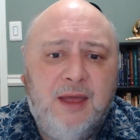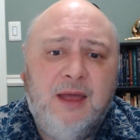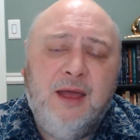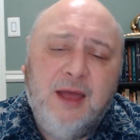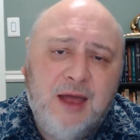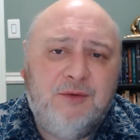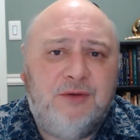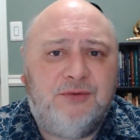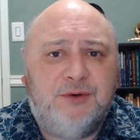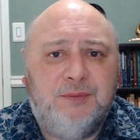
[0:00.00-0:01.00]
However,
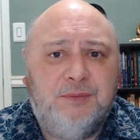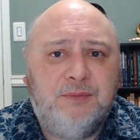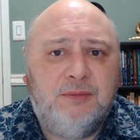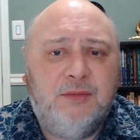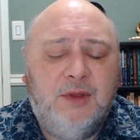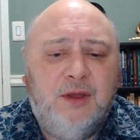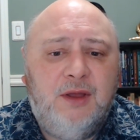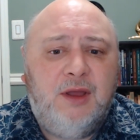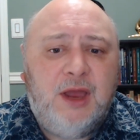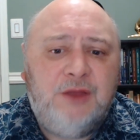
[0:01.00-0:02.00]

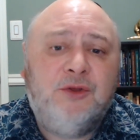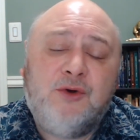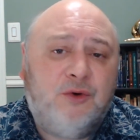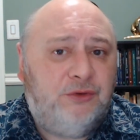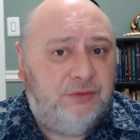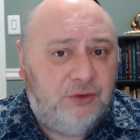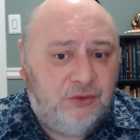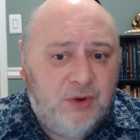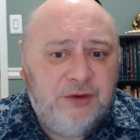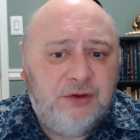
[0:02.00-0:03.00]
in the course of the
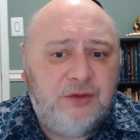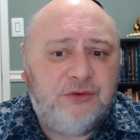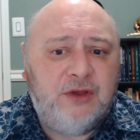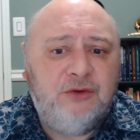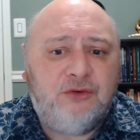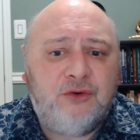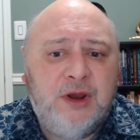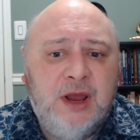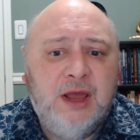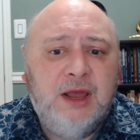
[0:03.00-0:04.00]
20th
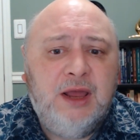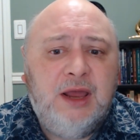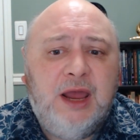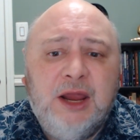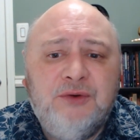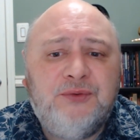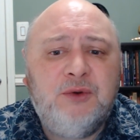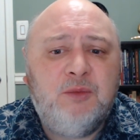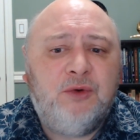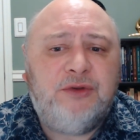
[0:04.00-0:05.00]
century, infant
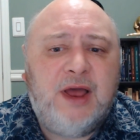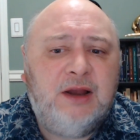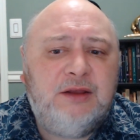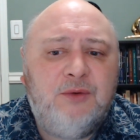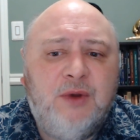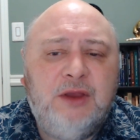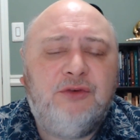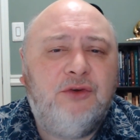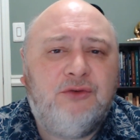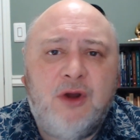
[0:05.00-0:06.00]
mortality rates
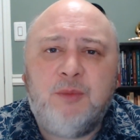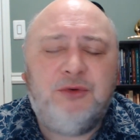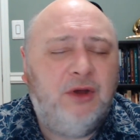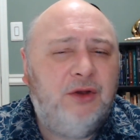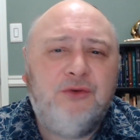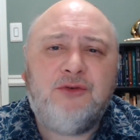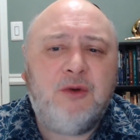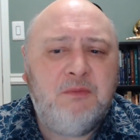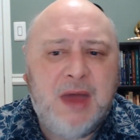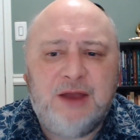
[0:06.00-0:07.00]
dropped
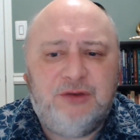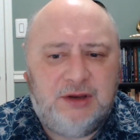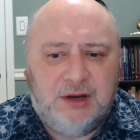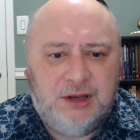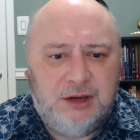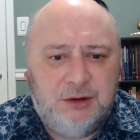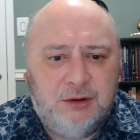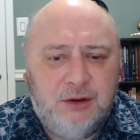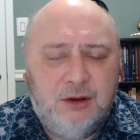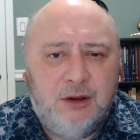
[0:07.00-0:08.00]
dramatically
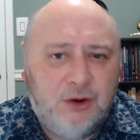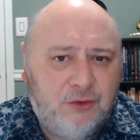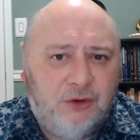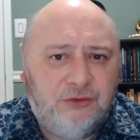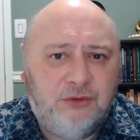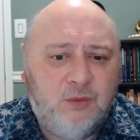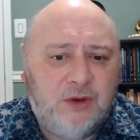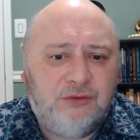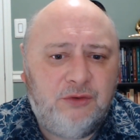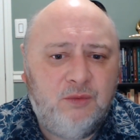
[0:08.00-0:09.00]
across the
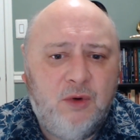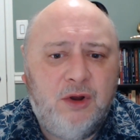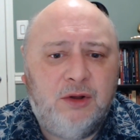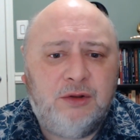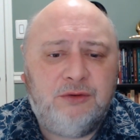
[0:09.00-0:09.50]
Western world.